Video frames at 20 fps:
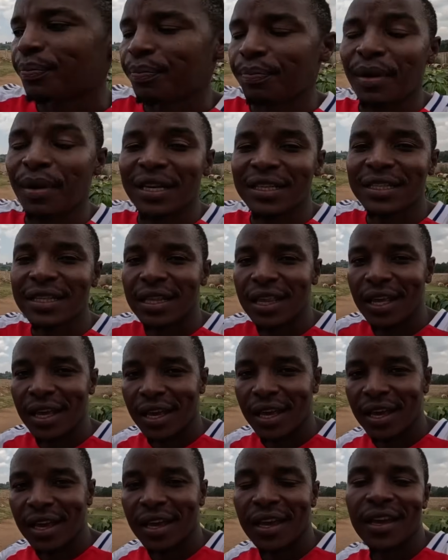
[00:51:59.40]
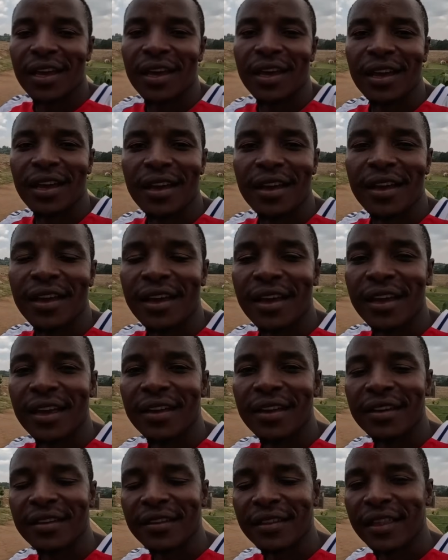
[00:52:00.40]
past the
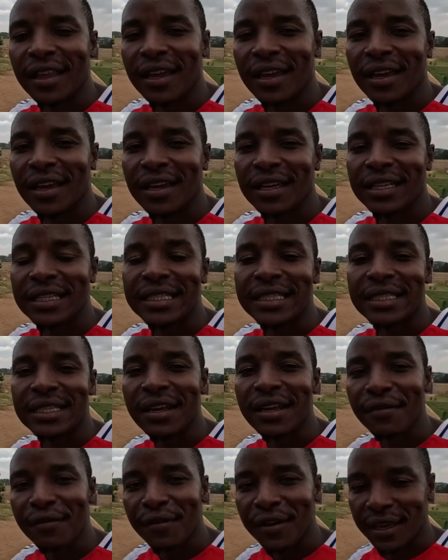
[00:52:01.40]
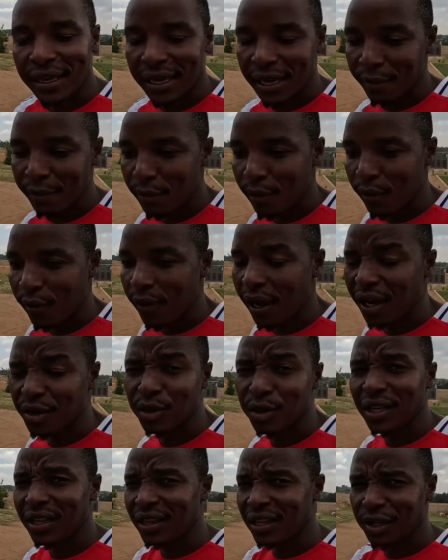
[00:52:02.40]
TV cable.
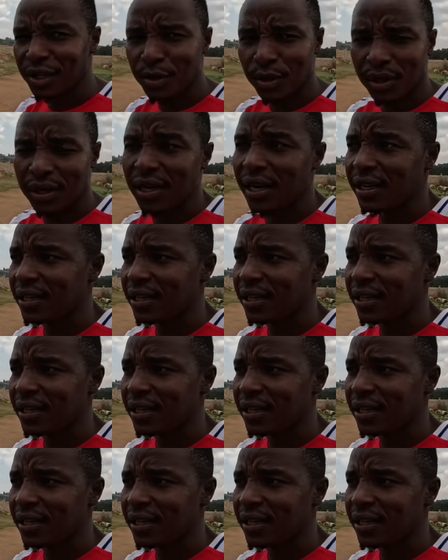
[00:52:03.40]
Actually, this one I